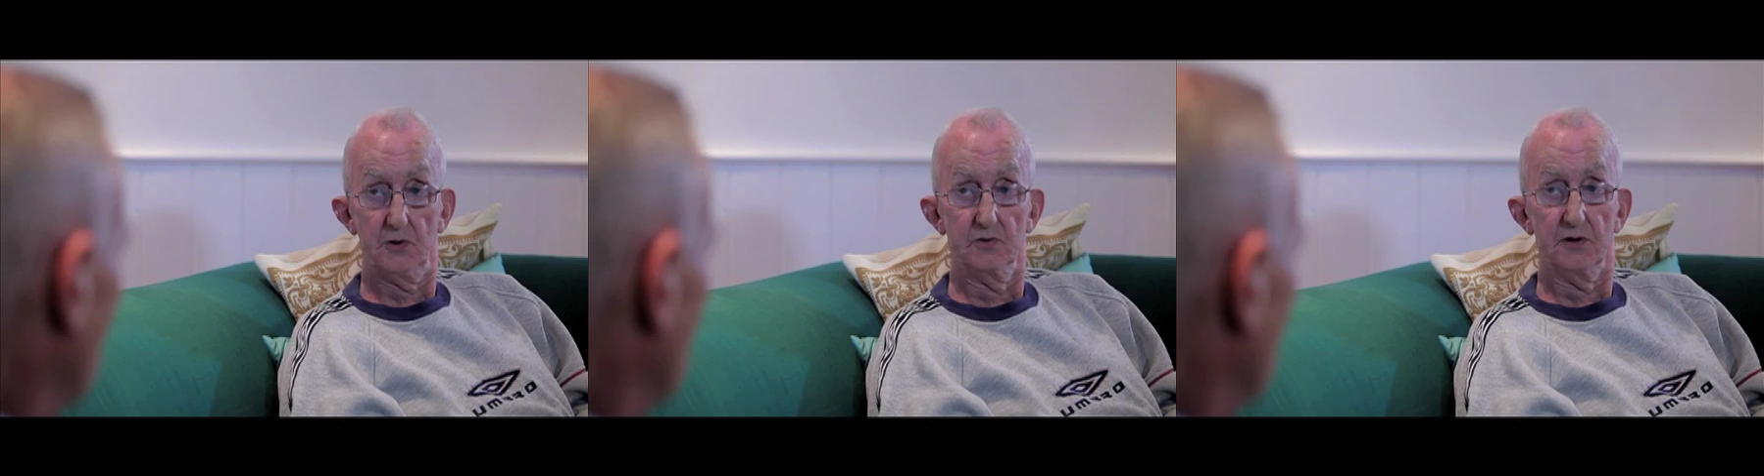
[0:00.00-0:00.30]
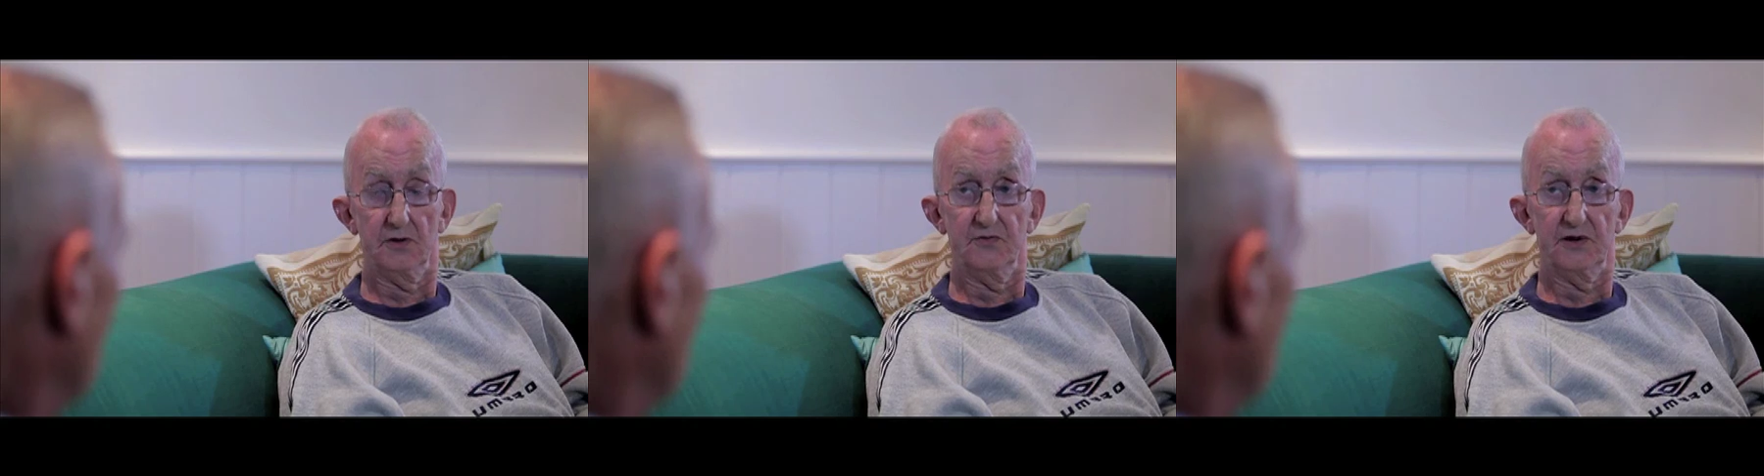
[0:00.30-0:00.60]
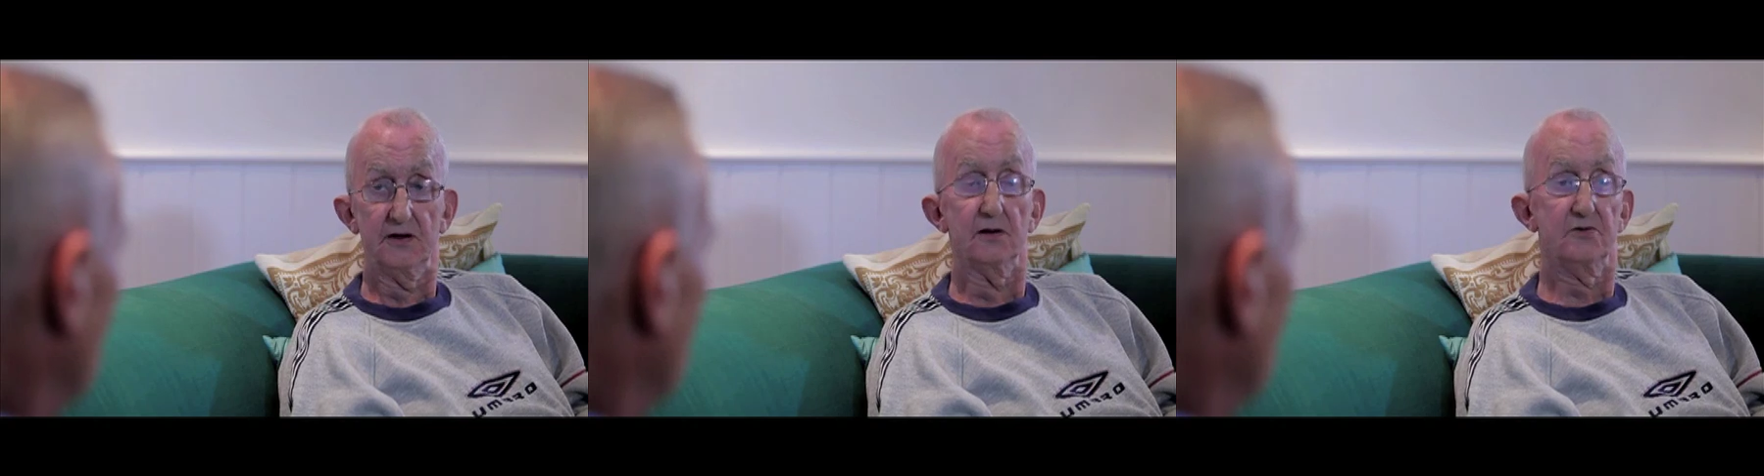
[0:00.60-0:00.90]
For porno
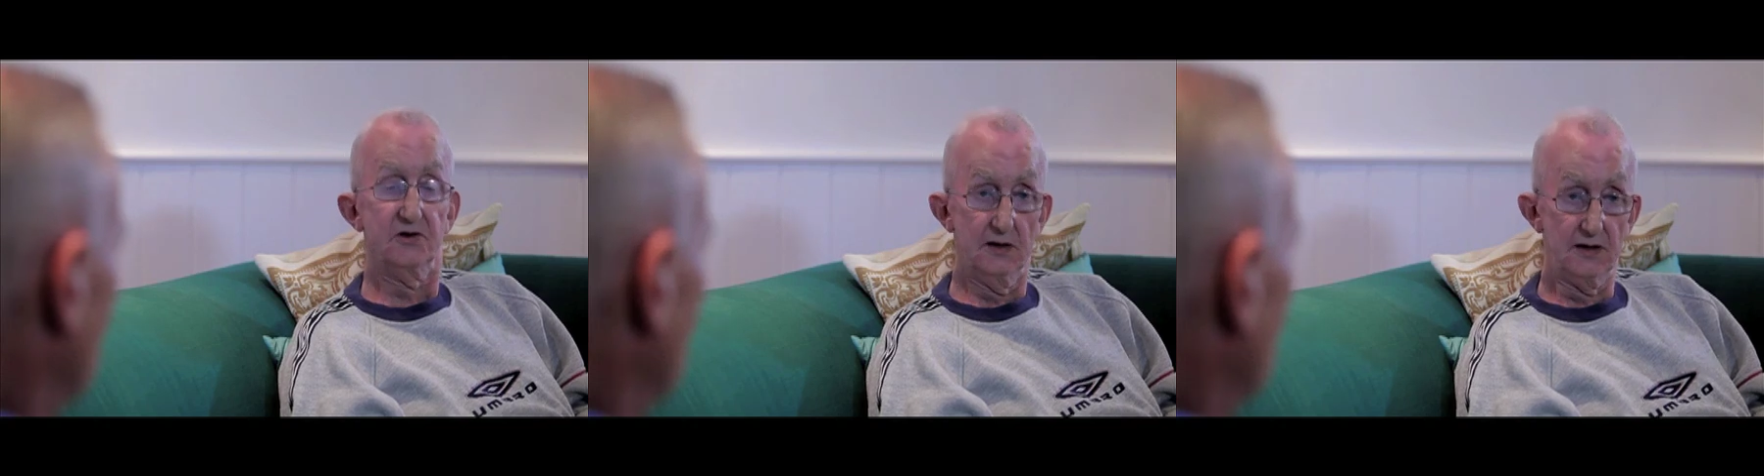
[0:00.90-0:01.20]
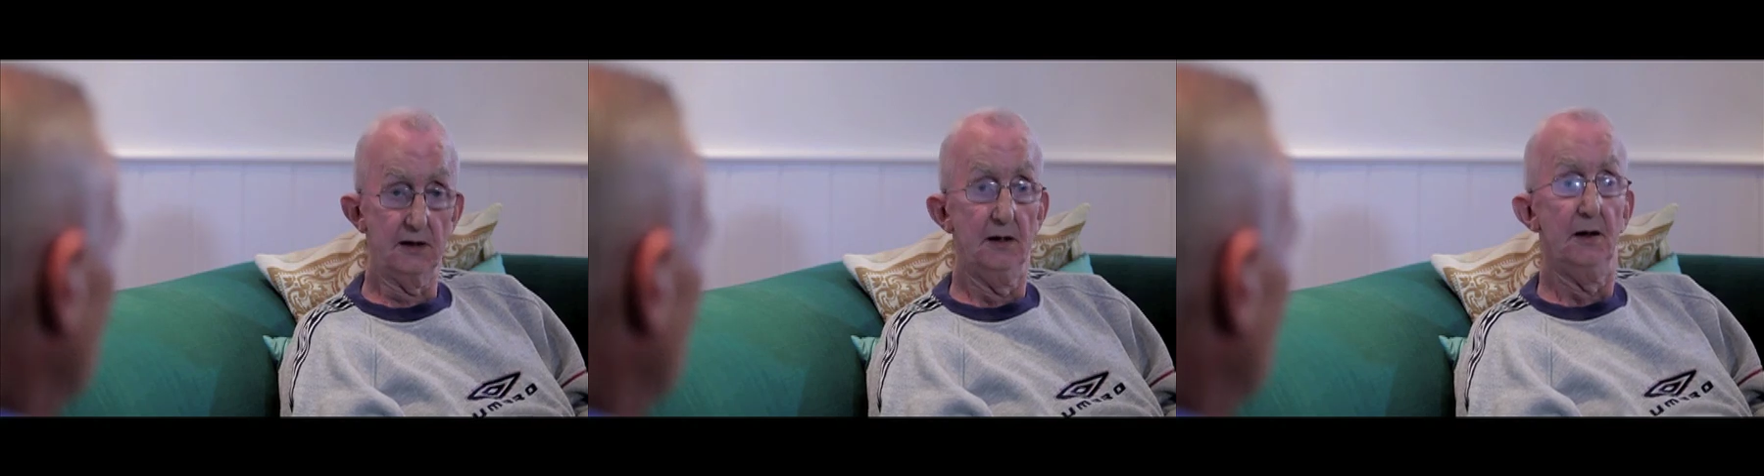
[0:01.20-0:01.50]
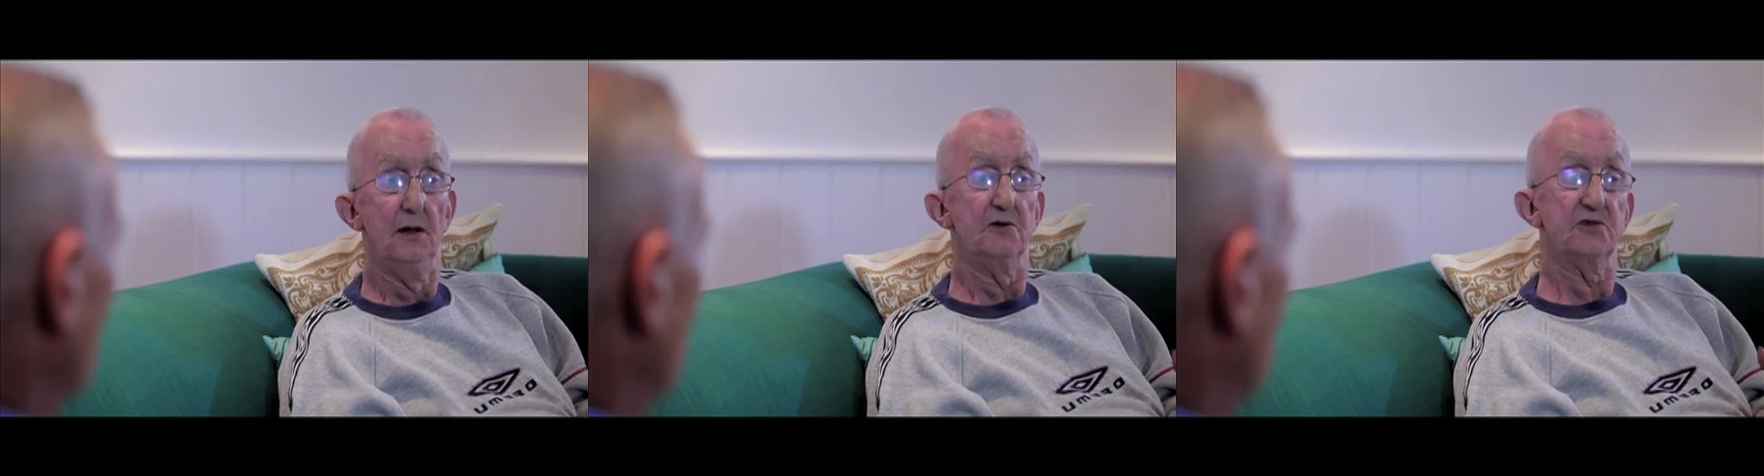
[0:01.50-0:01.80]
videos, yeah.
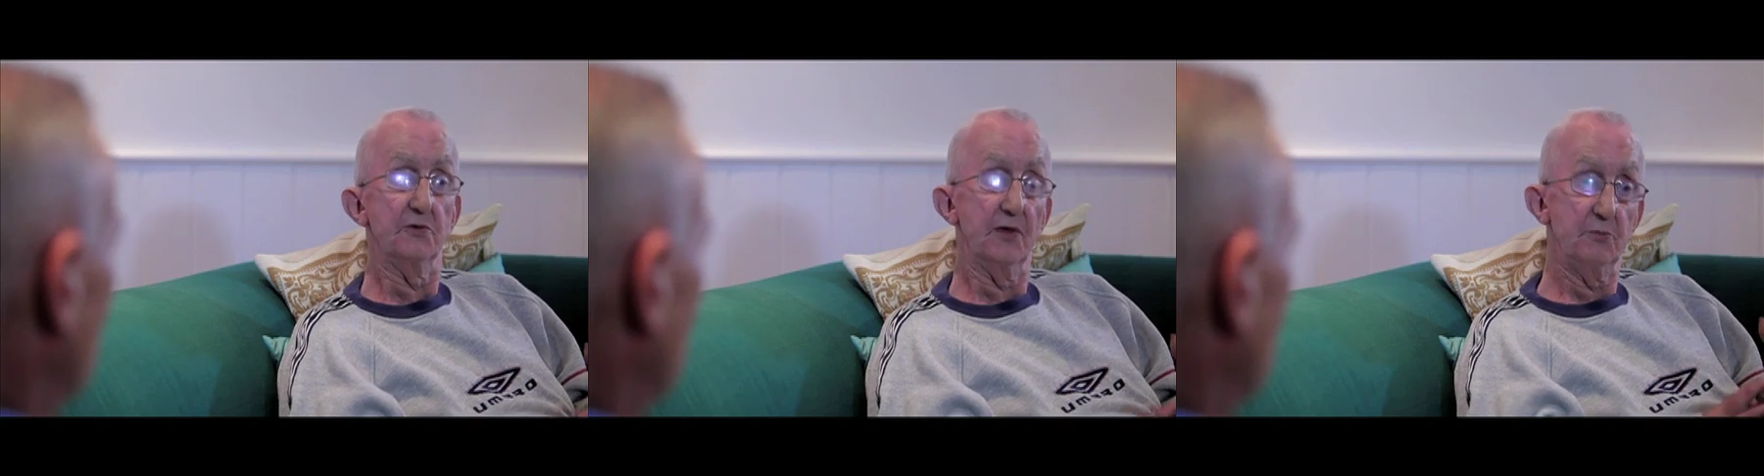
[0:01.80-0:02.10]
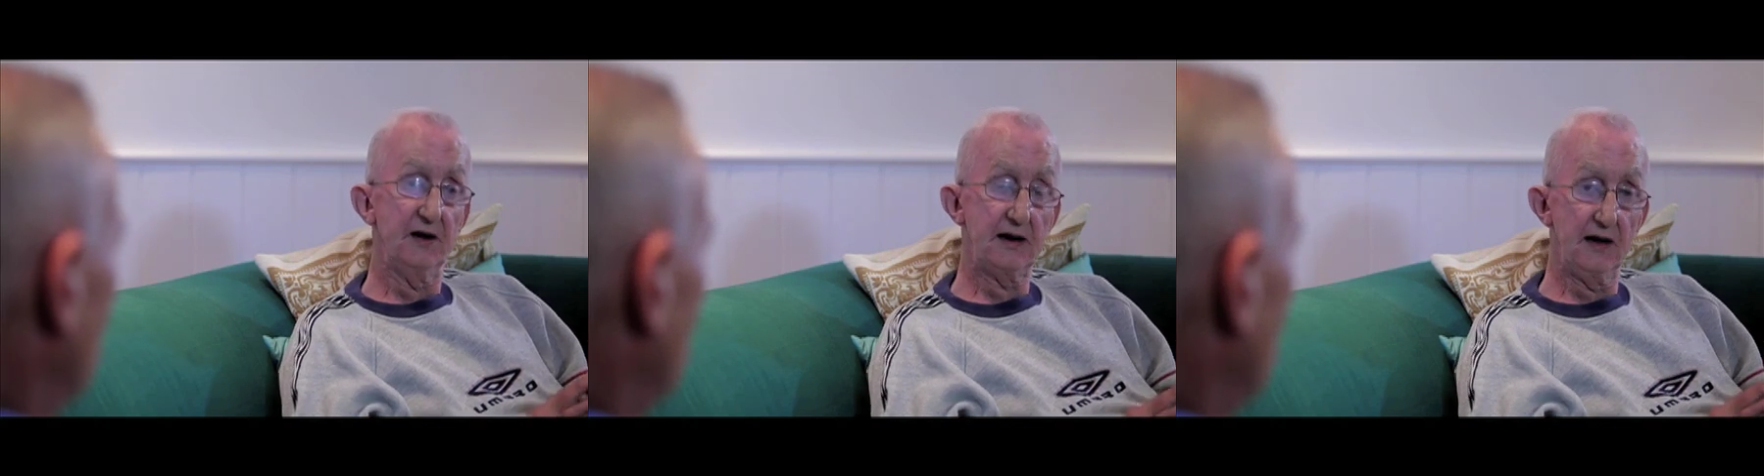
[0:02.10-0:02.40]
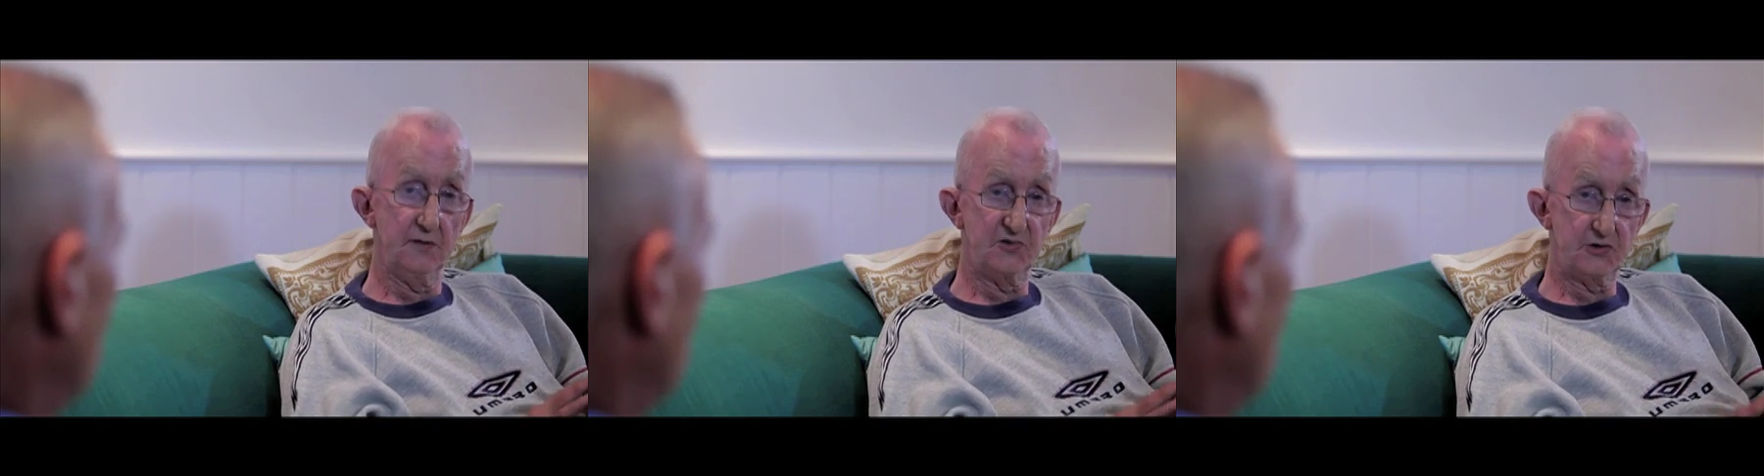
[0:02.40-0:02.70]
So then when it
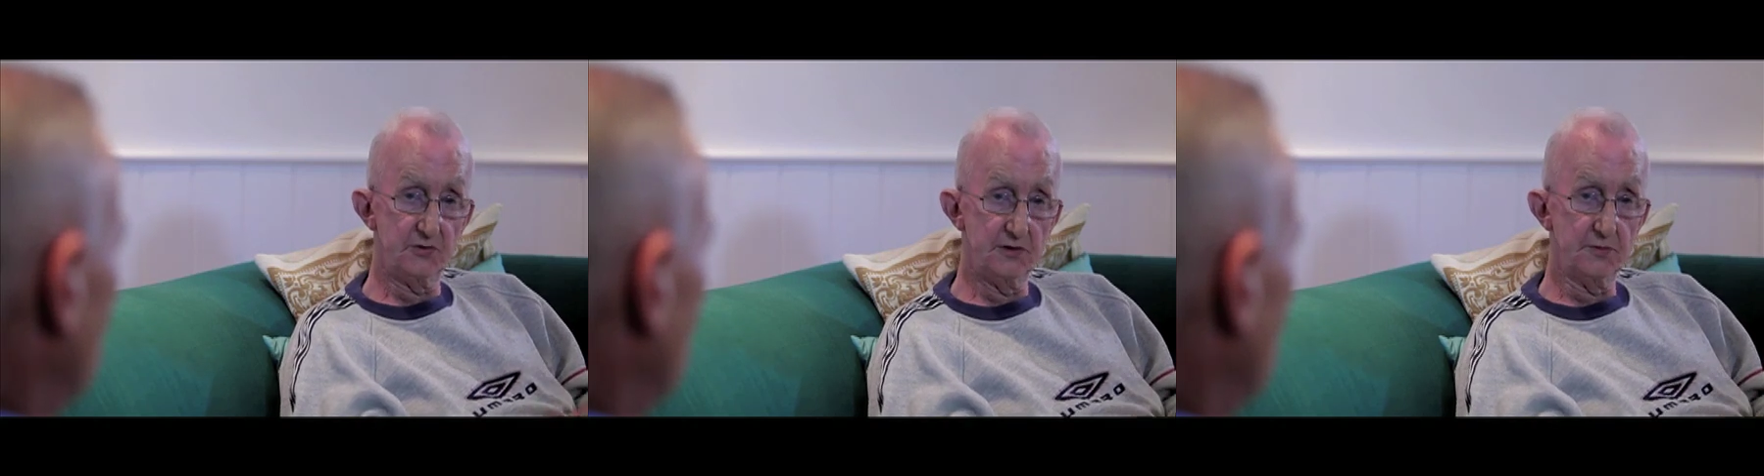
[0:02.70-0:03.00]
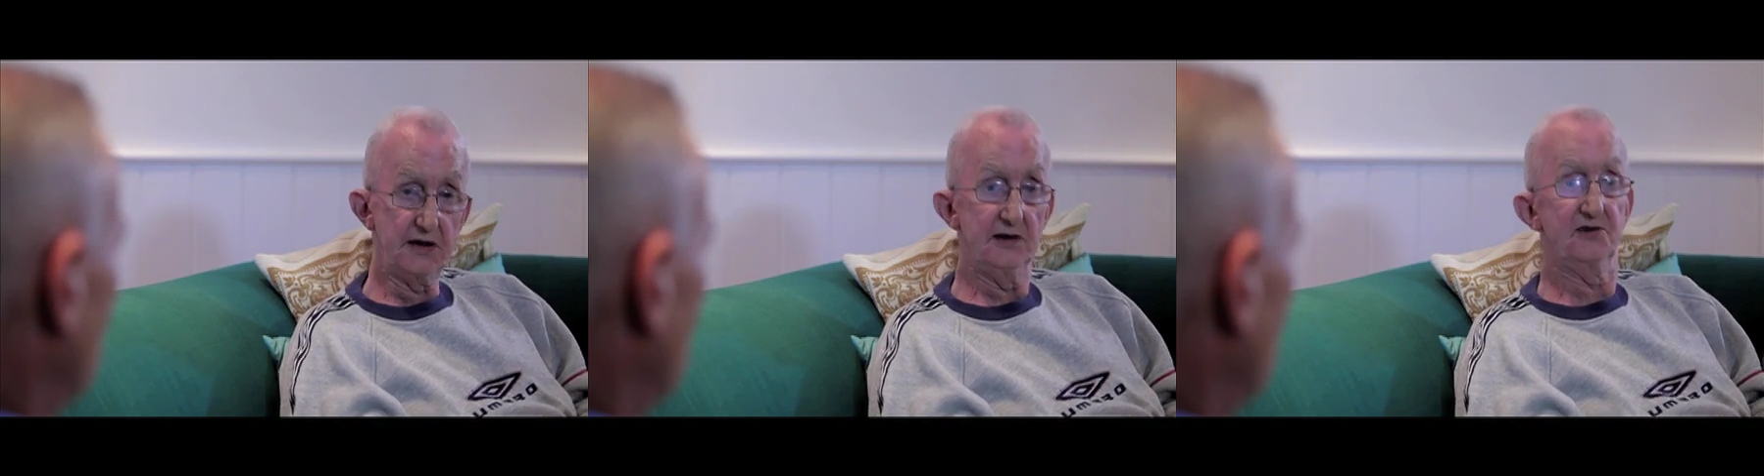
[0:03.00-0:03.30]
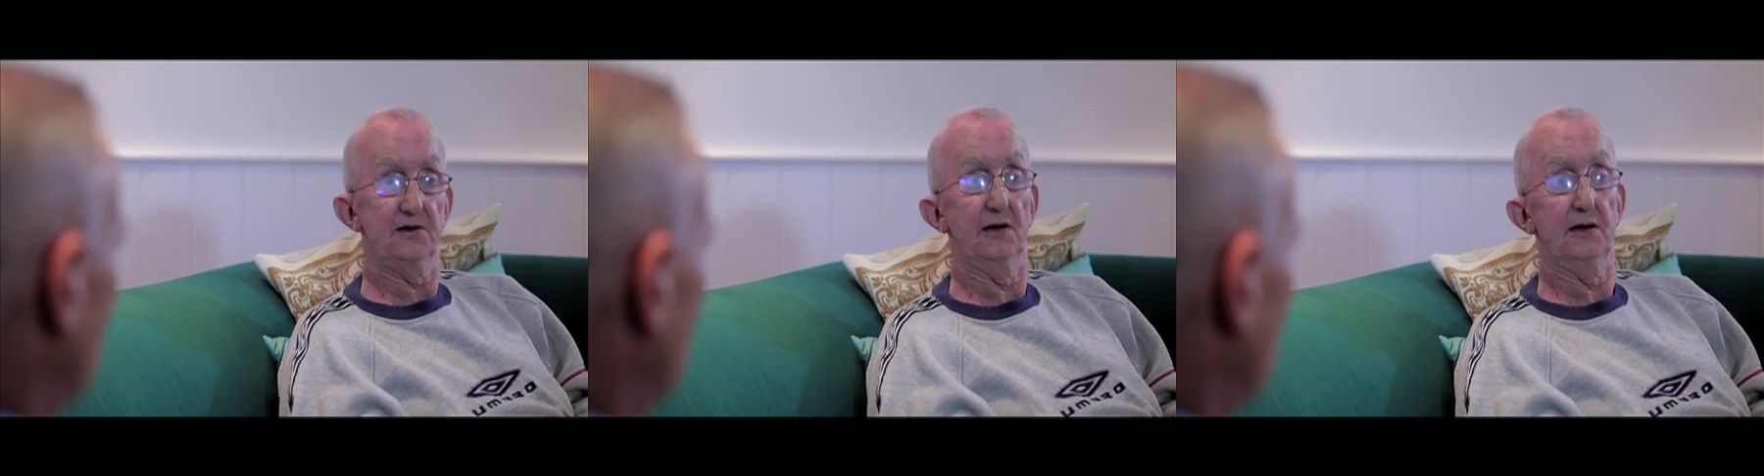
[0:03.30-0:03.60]
comes to Elm Guest